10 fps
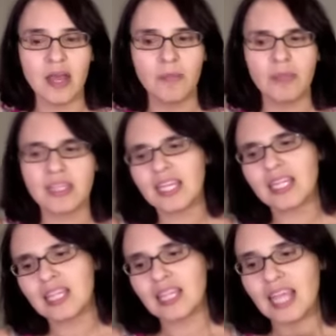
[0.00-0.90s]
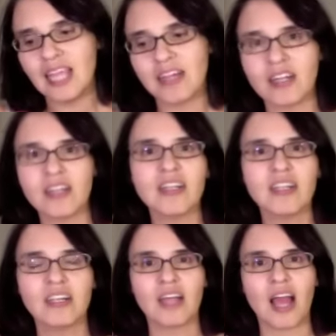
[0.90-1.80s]
But then later,
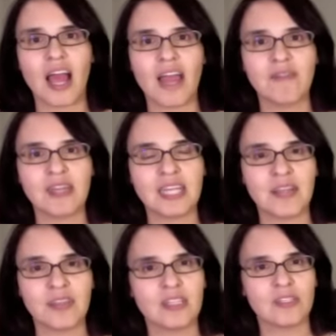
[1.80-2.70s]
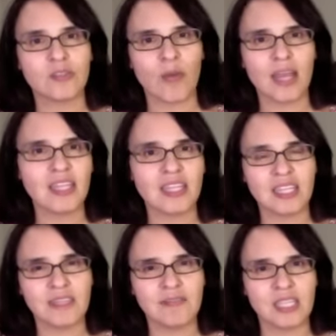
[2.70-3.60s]
I find out that Twyla
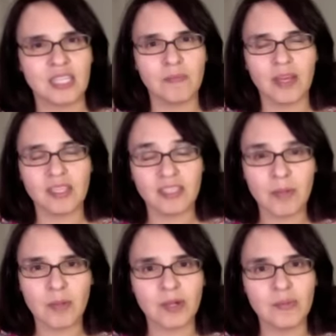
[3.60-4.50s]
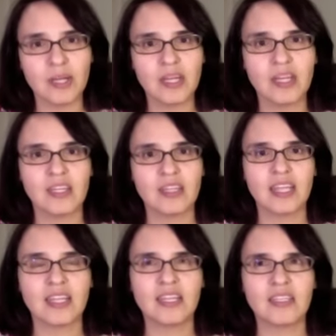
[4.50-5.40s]
lives in a suburb
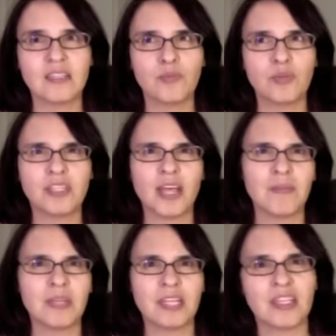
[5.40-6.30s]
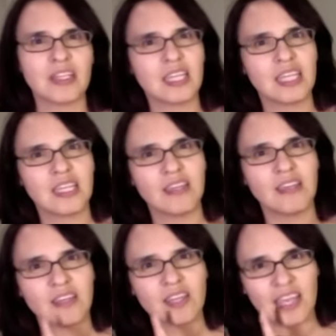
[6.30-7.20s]
that is predominantly
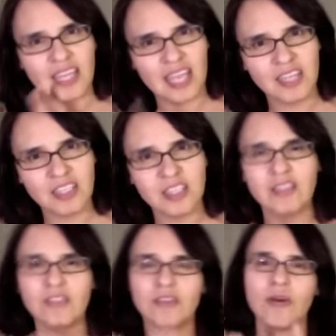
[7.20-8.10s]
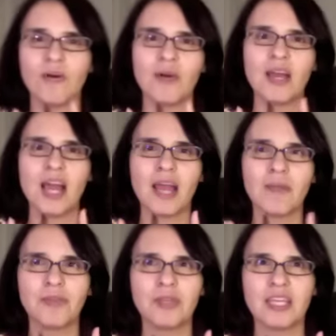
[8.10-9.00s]
Caucasian, so I'm
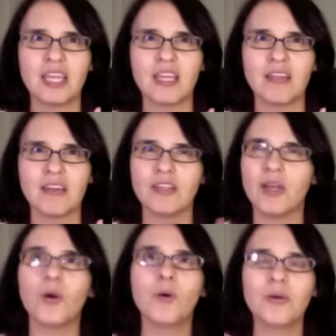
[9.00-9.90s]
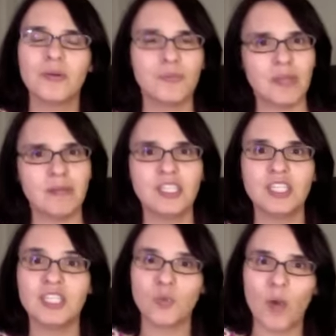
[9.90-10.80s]
thinking, no, maybe
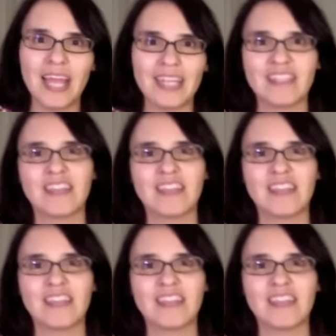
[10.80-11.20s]
she's white.